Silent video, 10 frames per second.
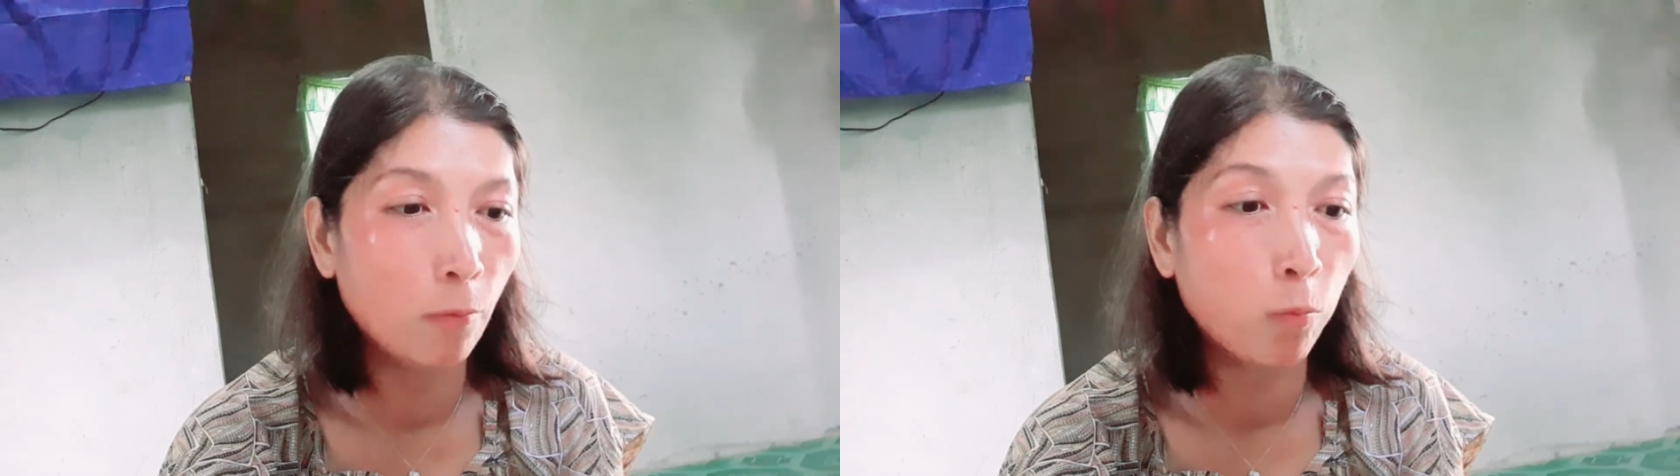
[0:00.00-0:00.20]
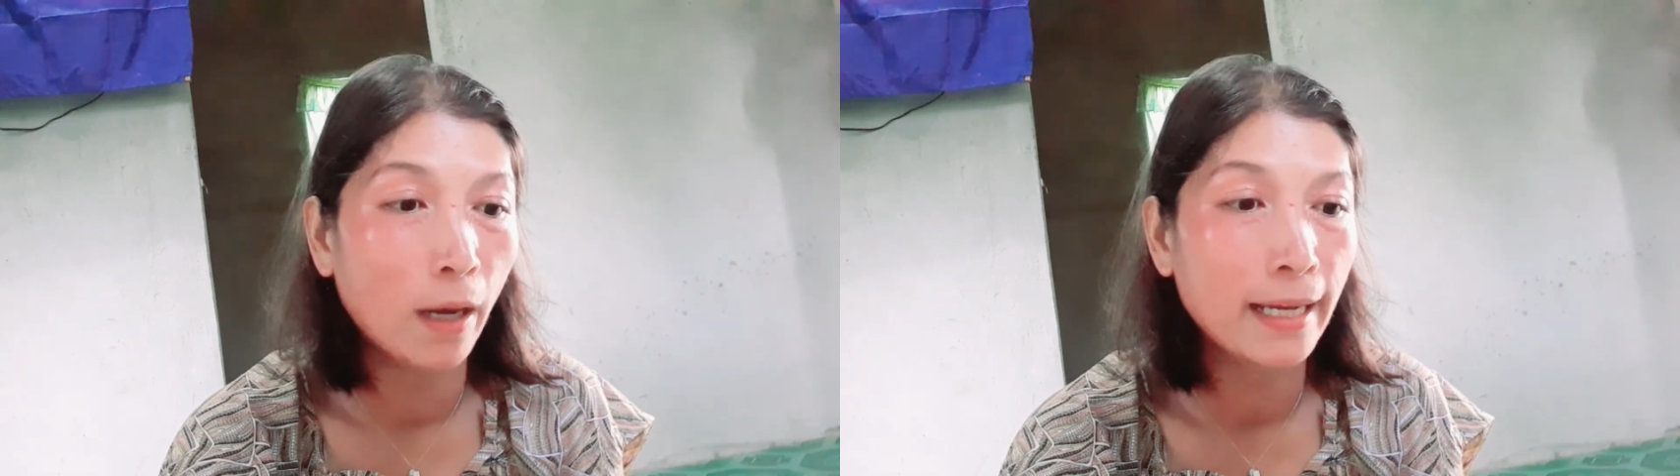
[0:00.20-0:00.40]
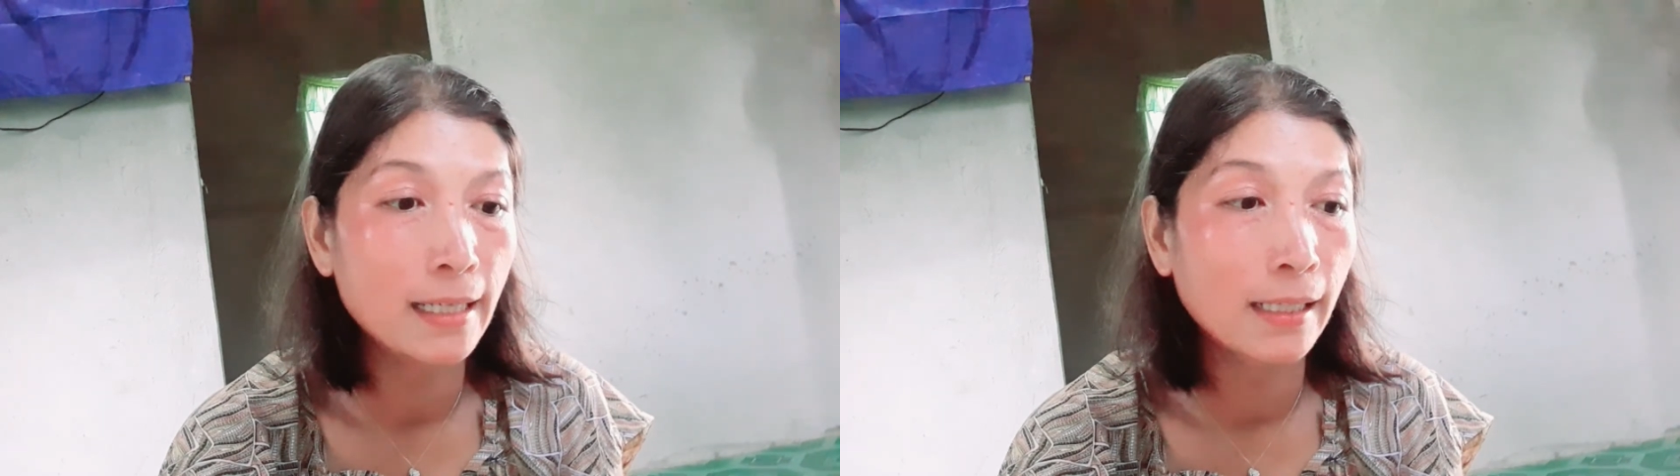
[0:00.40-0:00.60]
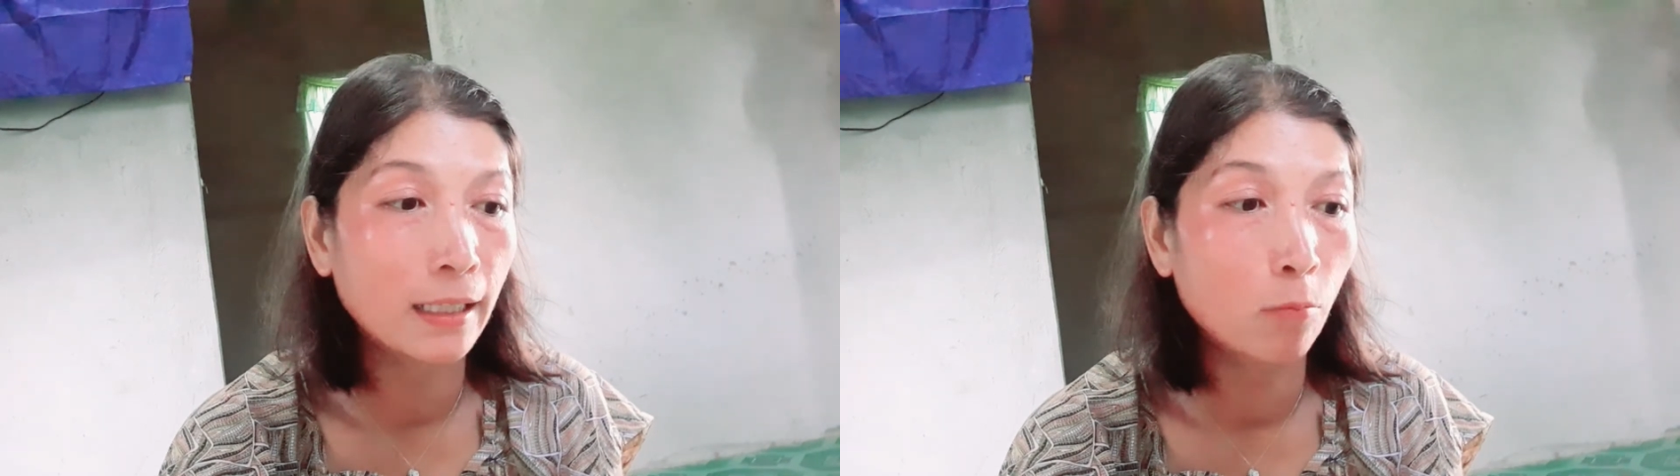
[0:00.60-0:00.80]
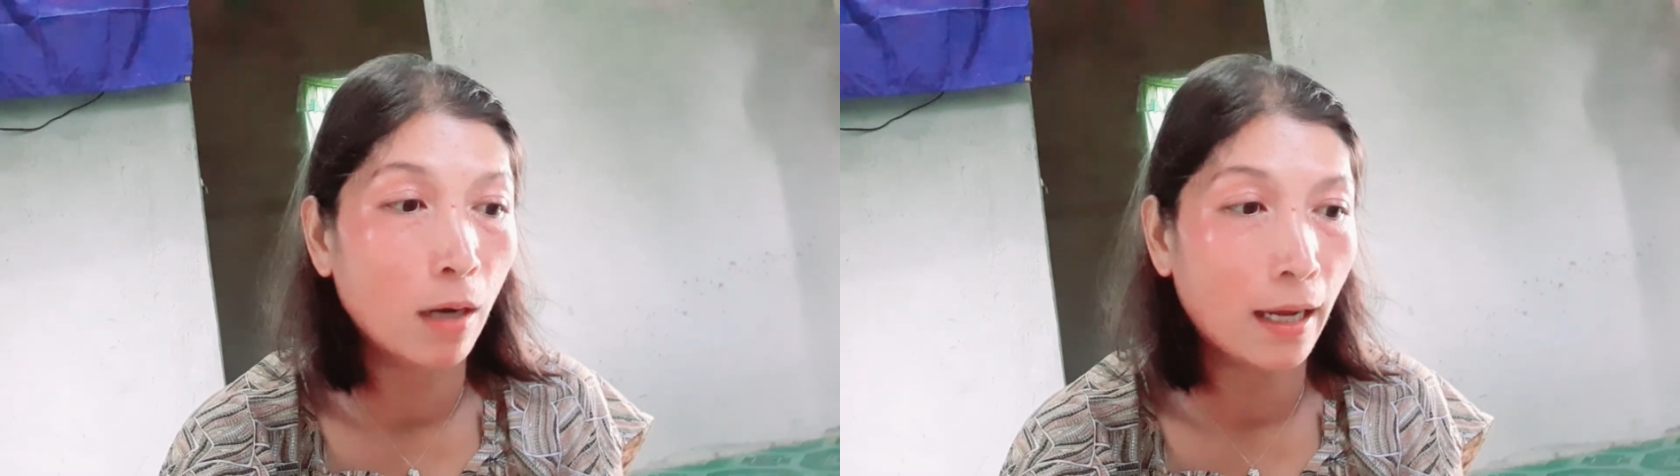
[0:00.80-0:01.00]
Apply
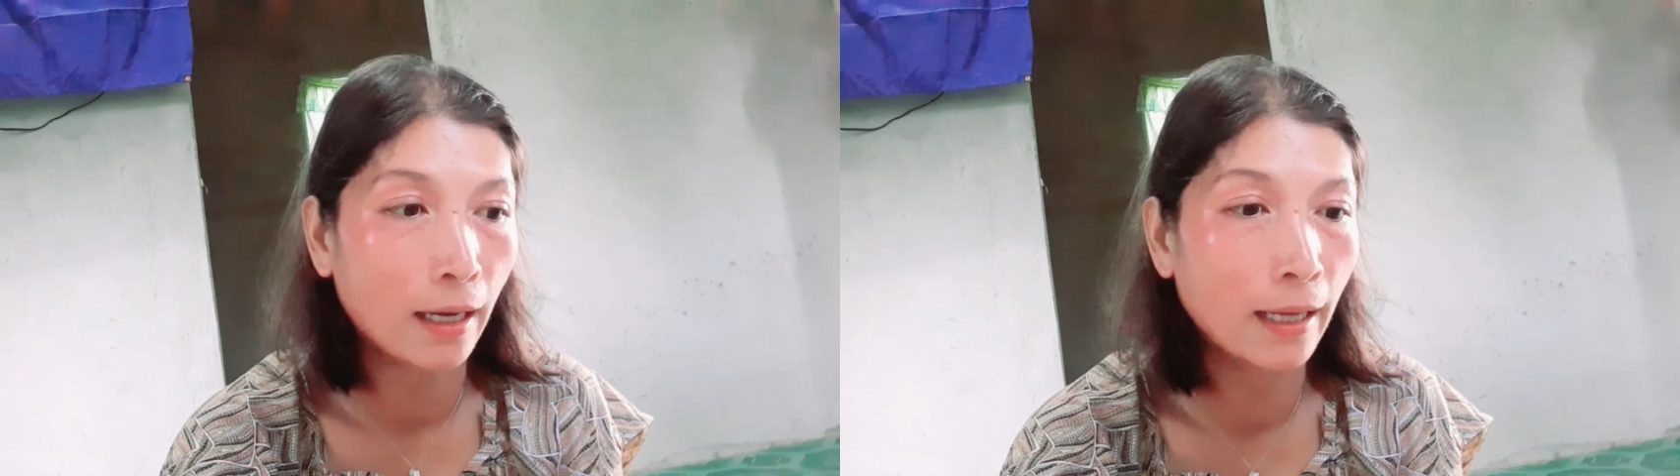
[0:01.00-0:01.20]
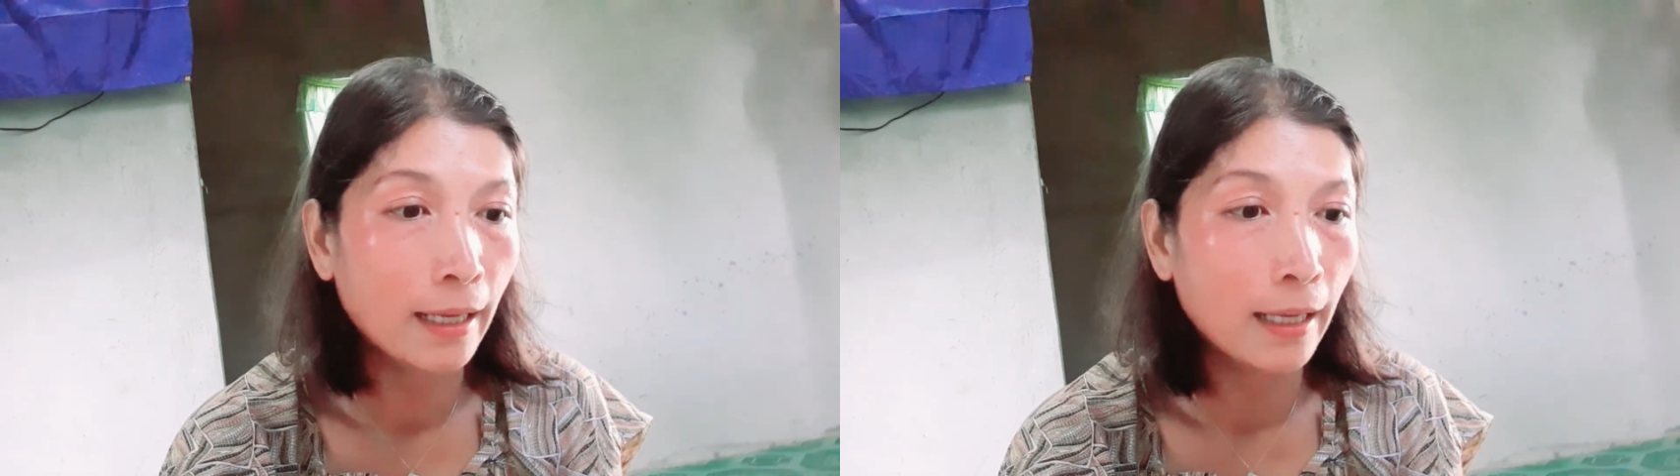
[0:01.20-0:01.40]
sunblock.